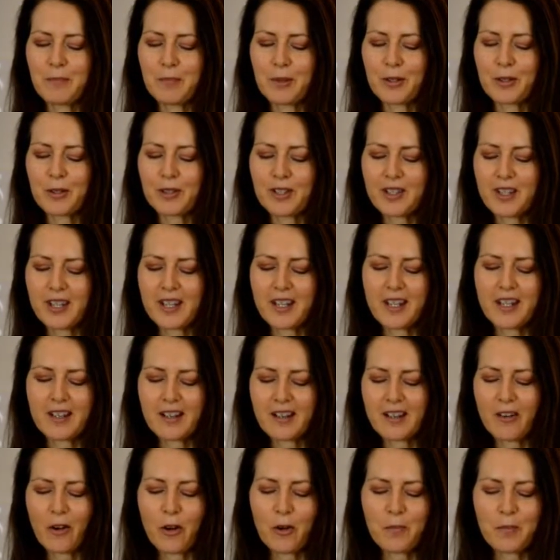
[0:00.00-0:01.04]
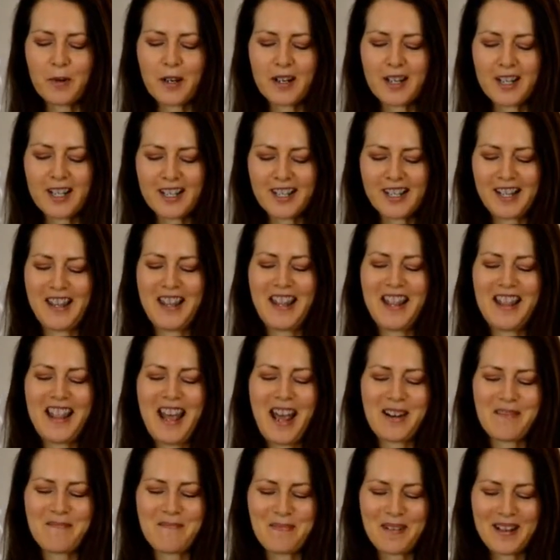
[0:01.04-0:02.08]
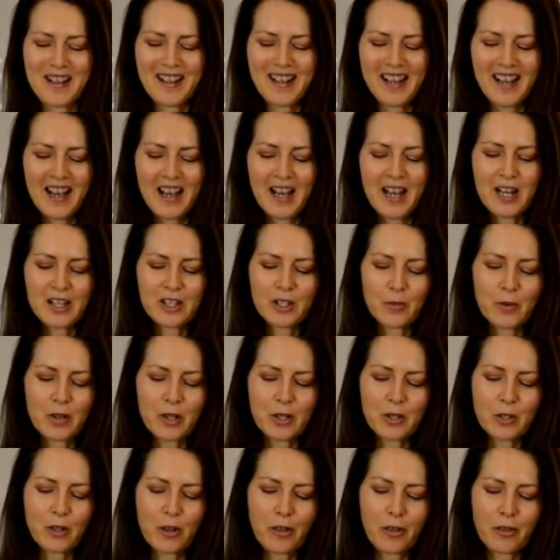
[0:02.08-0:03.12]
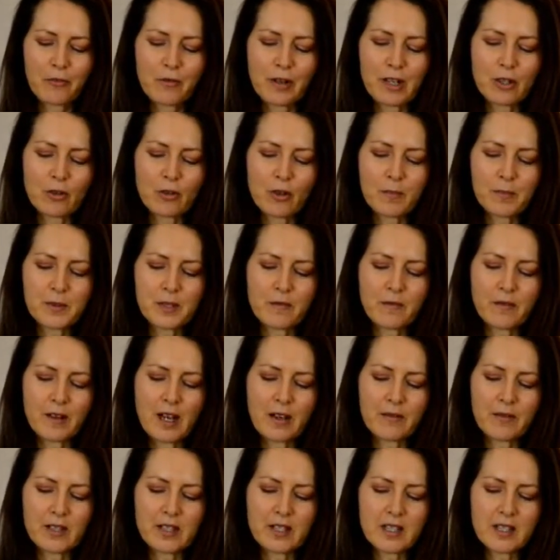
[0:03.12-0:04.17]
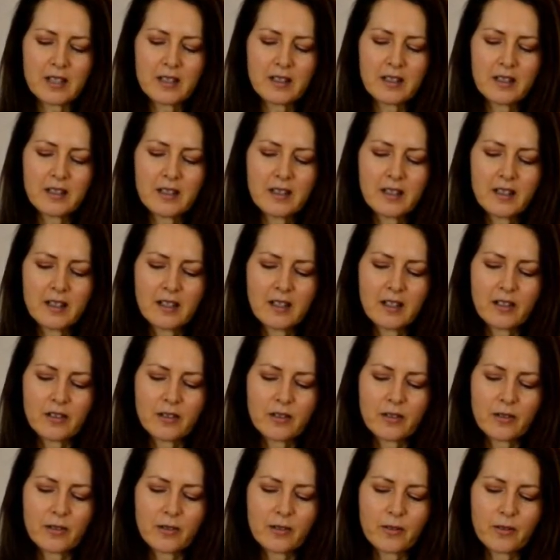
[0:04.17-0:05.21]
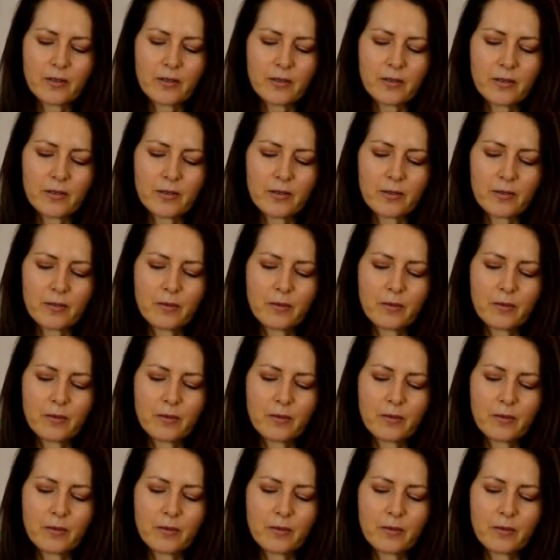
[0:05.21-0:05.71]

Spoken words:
because the opening isn't that big. So we're going to do 3 drops of lavender. So